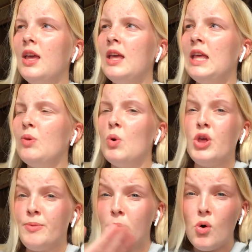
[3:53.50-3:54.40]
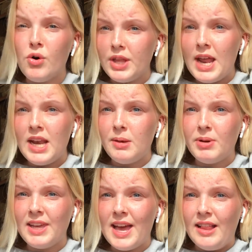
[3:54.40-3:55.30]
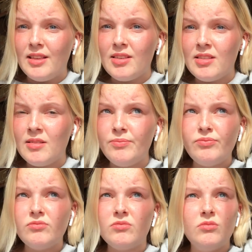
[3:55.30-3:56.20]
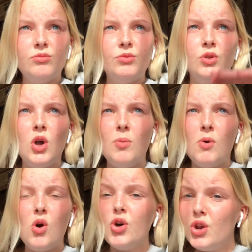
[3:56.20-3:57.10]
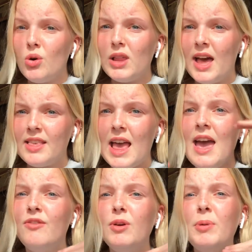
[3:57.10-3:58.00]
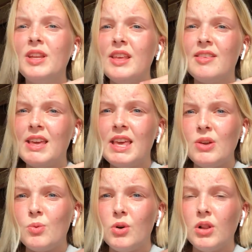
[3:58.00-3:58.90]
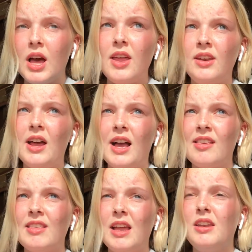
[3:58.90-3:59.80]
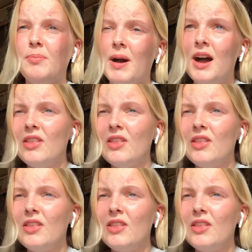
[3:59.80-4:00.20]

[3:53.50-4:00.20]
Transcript: is worth more than anybody else. No more, no less. Everybody is equal, and I stand by